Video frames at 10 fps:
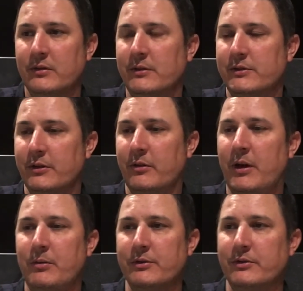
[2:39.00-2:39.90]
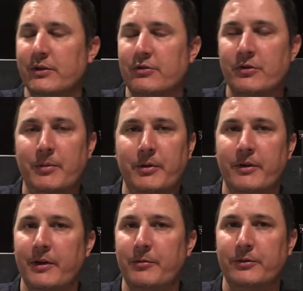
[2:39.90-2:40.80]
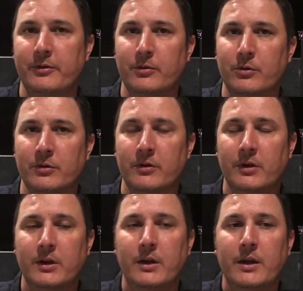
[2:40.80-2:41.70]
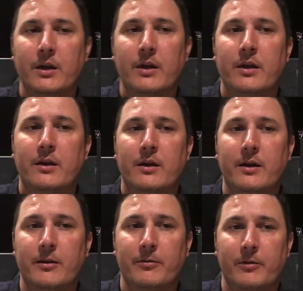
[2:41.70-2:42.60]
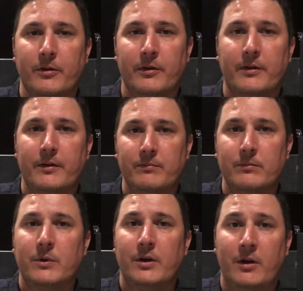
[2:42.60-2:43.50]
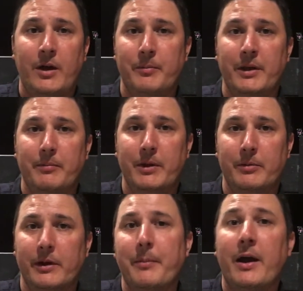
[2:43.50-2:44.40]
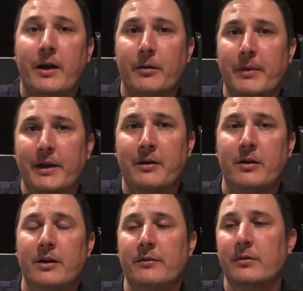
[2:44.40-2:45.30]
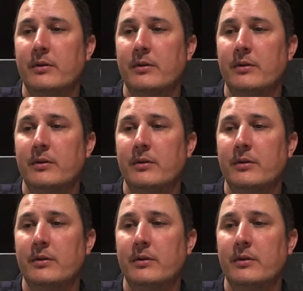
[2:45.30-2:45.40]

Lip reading: So I was extremely grateful to the Lord for allowing me to be able to get hired back on.